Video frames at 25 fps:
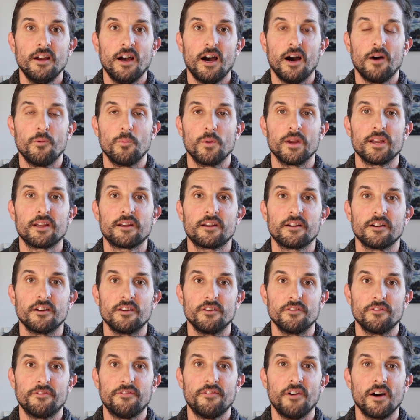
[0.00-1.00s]
and we
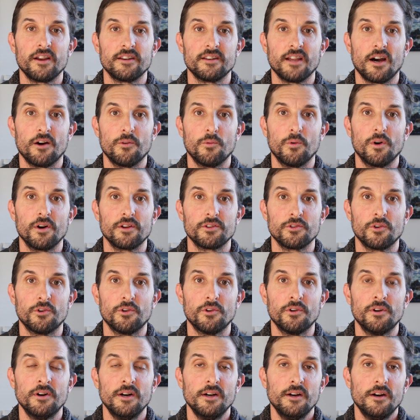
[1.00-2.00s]
can find out what
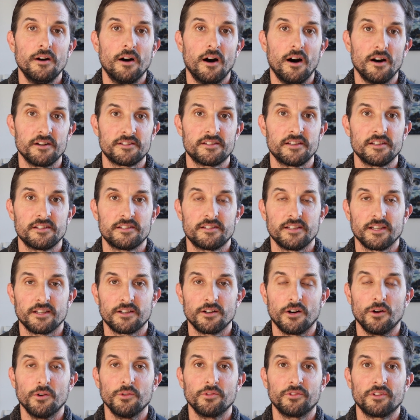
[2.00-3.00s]
your artistic
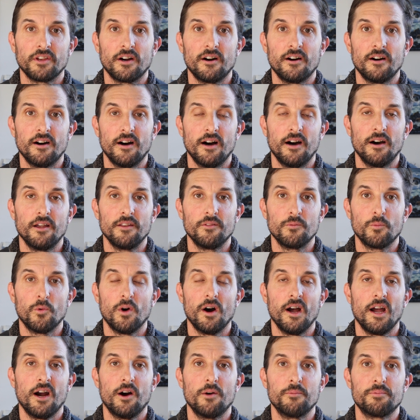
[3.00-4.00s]
goals are and
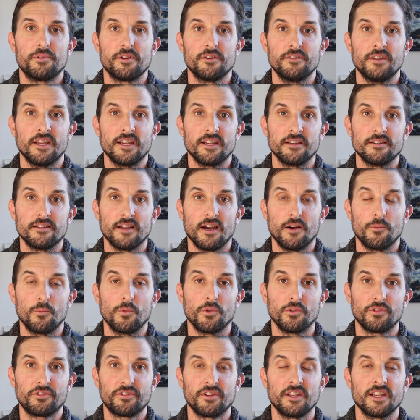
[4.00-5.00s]
what help you need, and
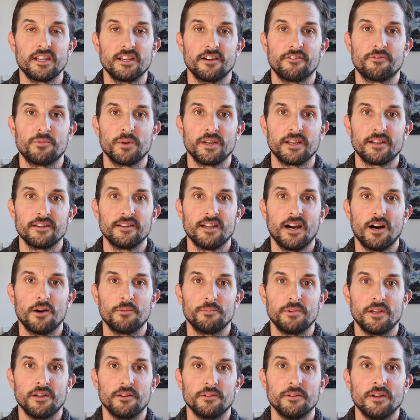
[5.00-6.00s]
we'll see if we can
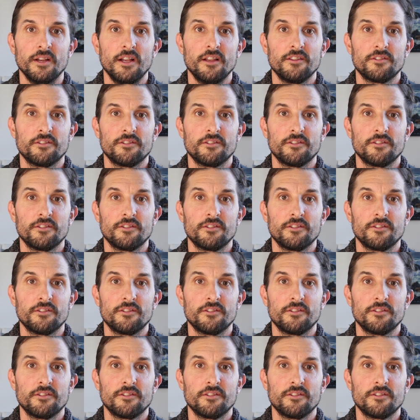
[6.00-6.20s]
help you.